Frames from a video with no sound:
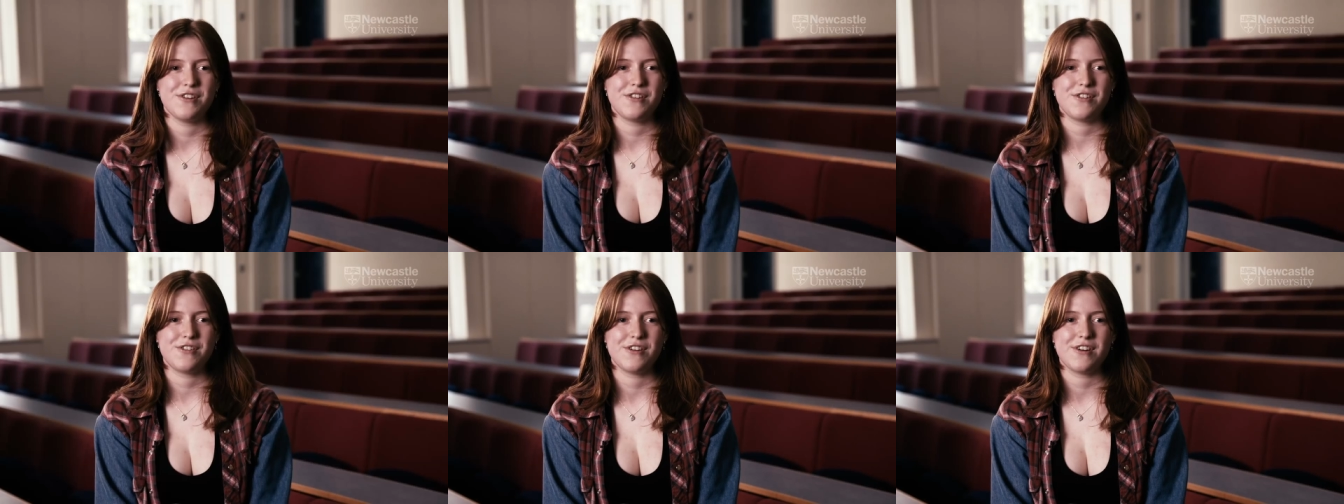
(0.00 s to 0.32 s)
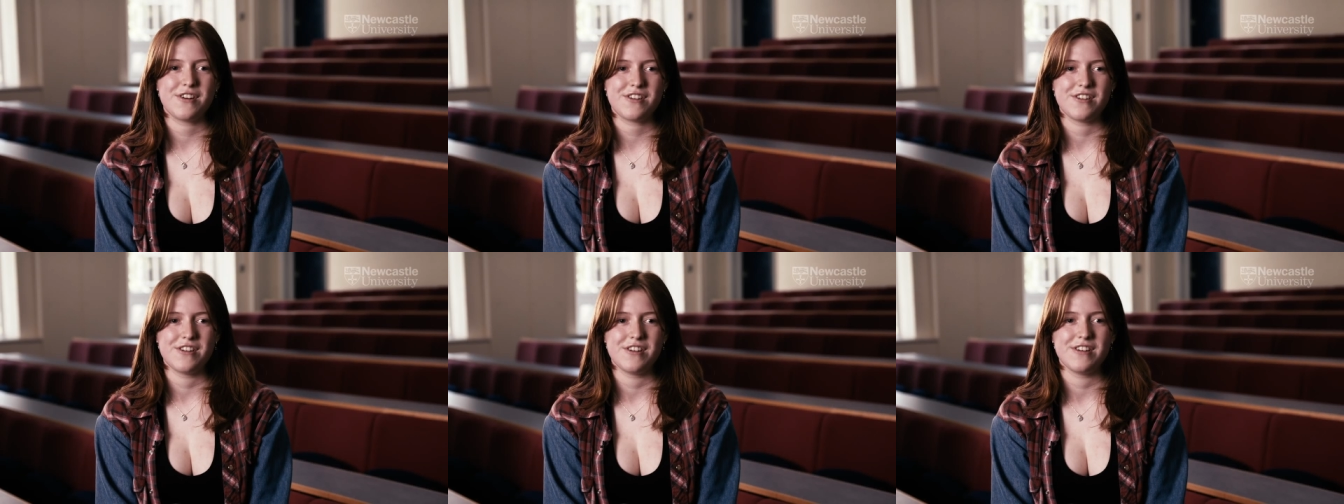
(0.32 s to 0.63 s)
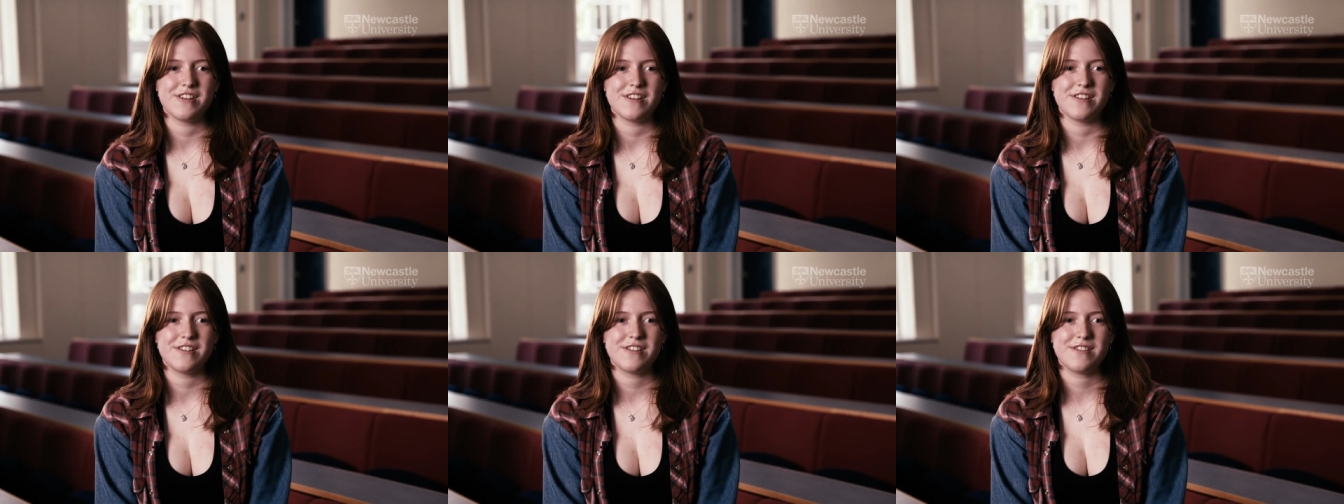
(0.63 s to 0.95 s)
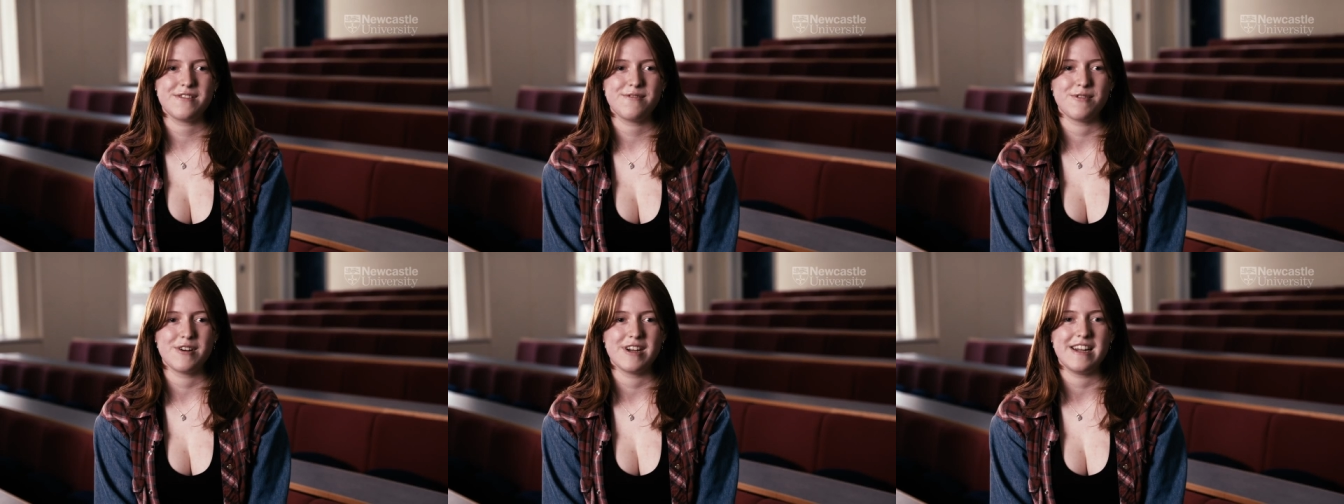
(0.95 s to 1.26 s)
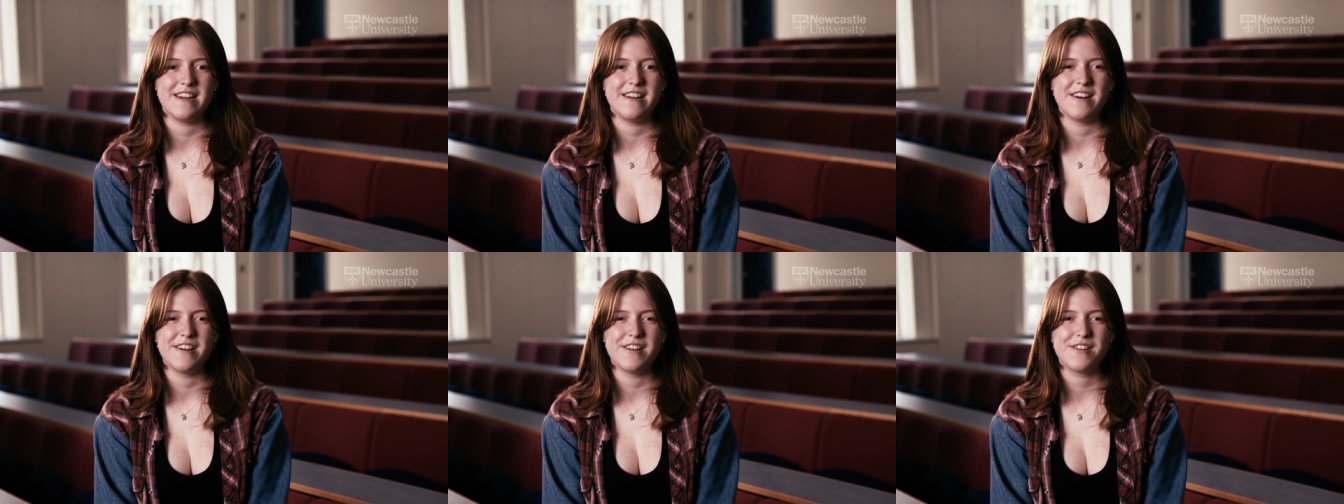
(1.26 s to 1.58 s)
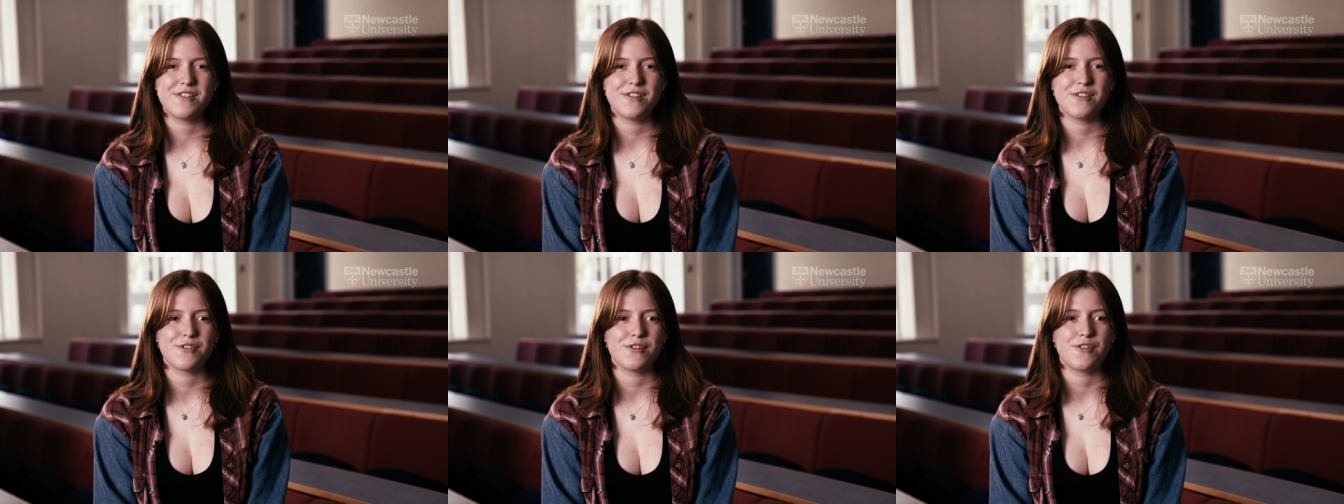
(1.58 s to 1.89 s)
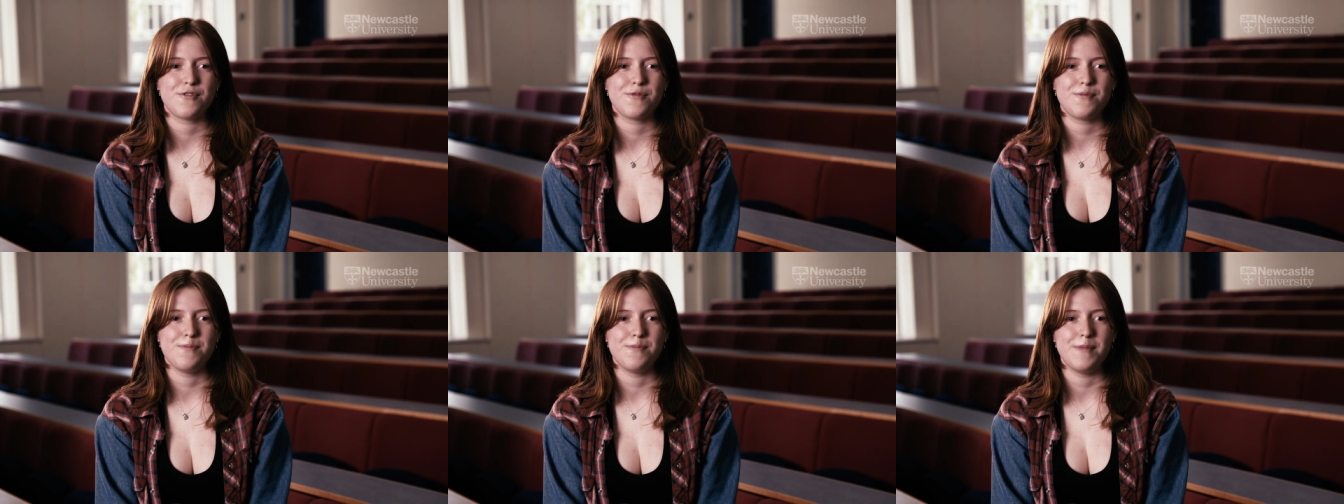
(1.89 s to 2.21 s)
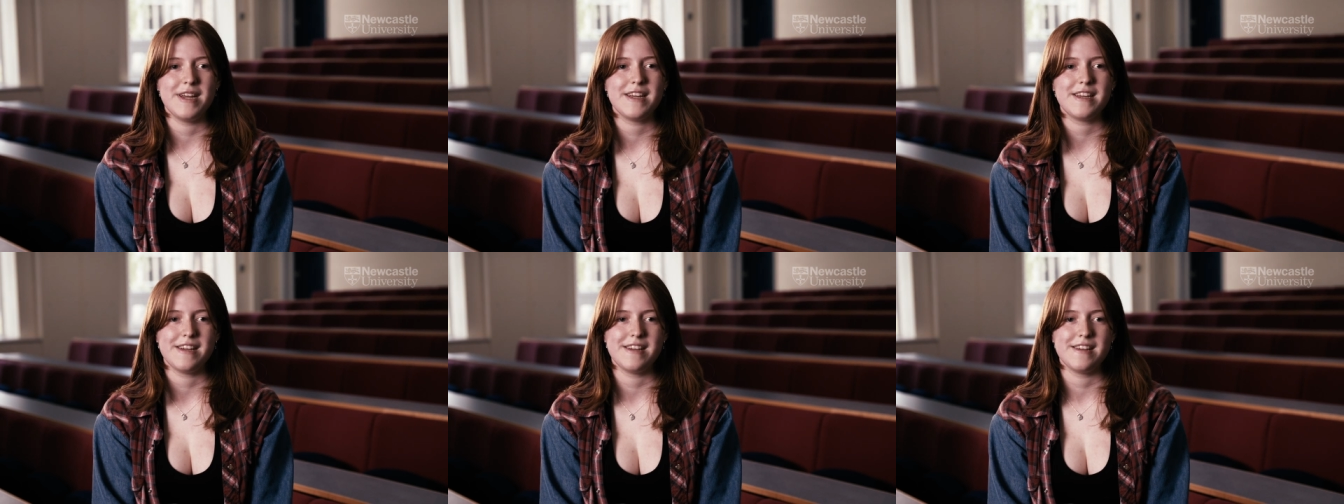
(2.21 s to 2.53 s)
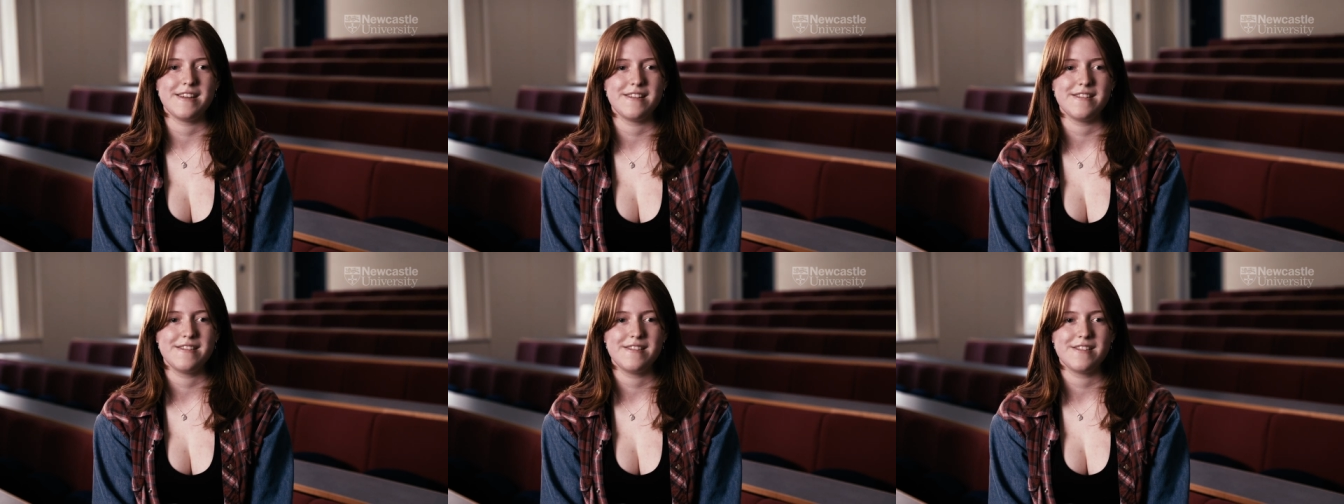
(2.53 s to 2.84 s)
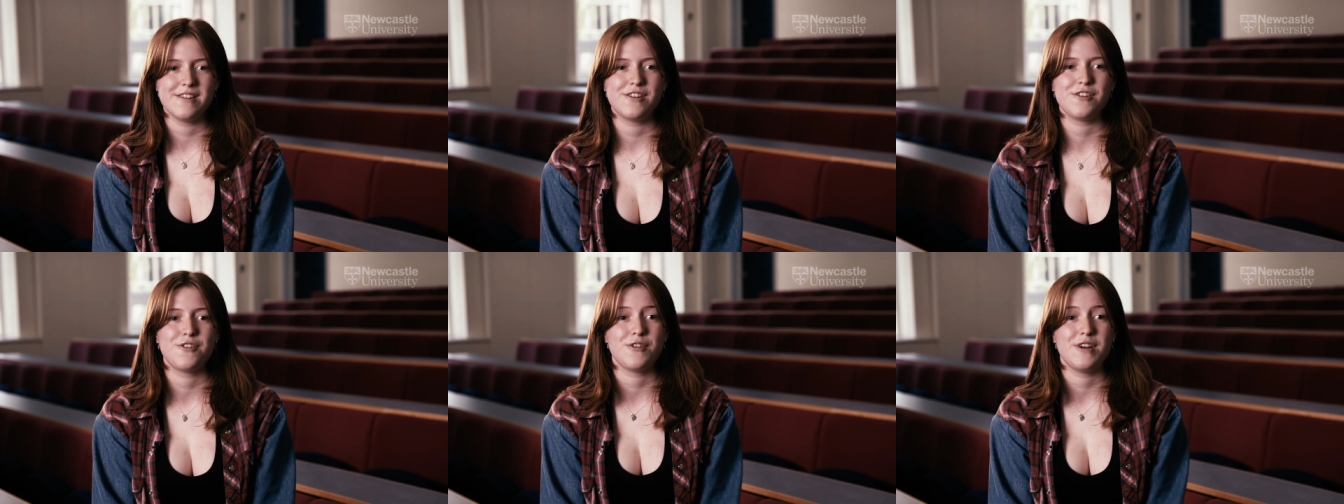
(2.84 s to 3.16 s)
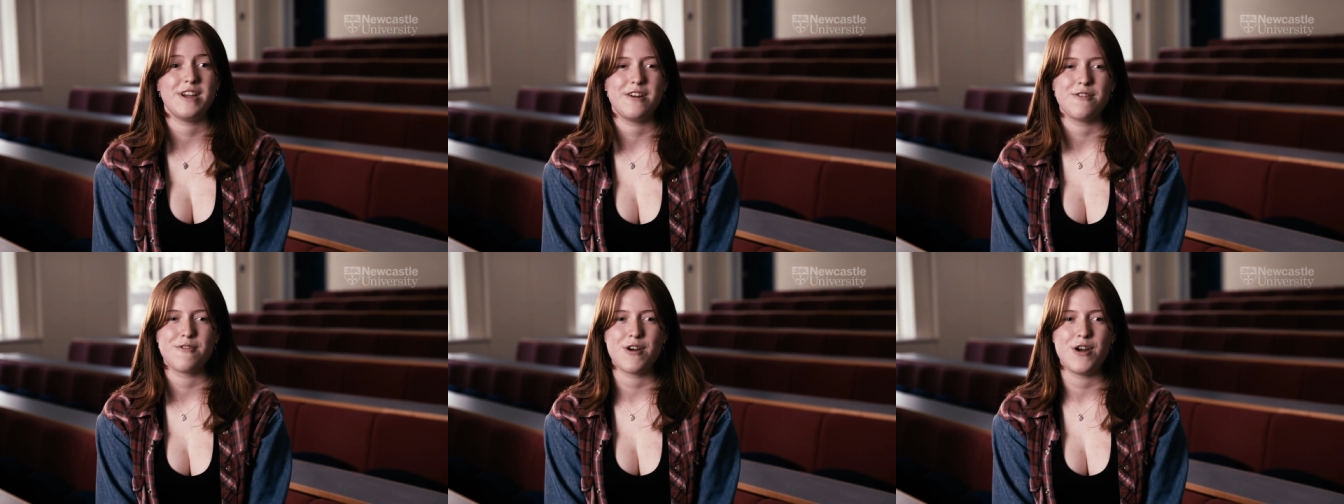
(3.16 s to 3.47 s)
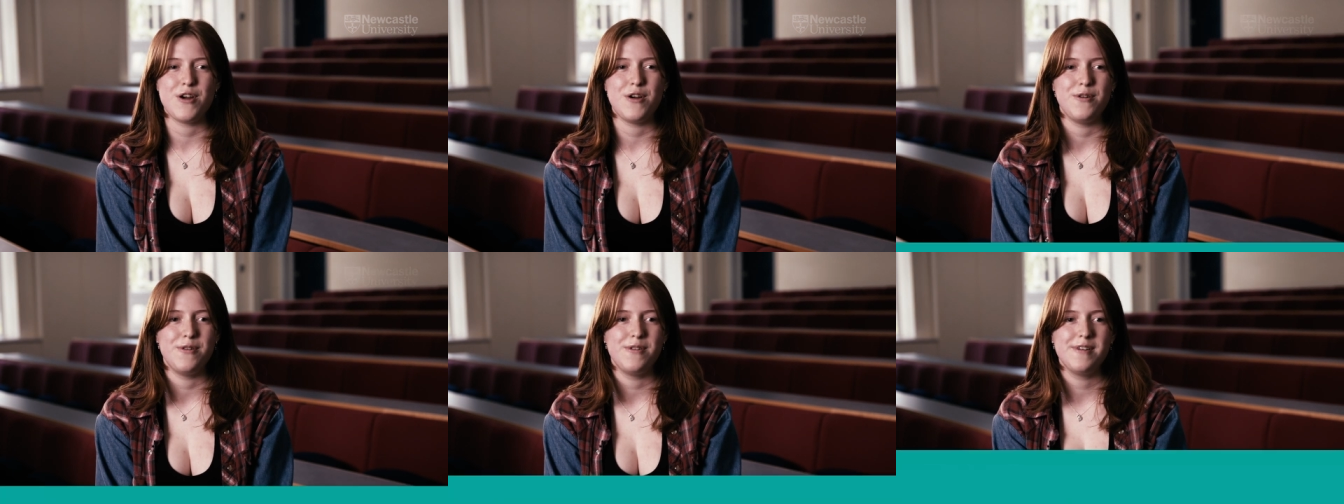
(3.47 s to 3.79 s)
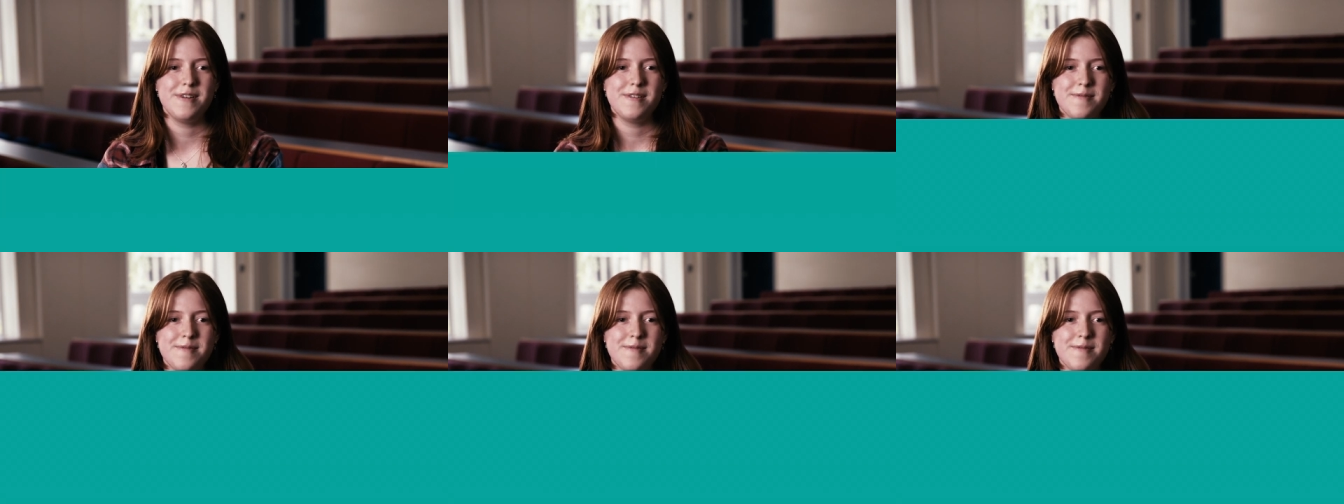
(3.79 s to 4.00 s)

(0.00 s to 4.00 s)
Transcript: is structured is really nice to sort of making the degree your own.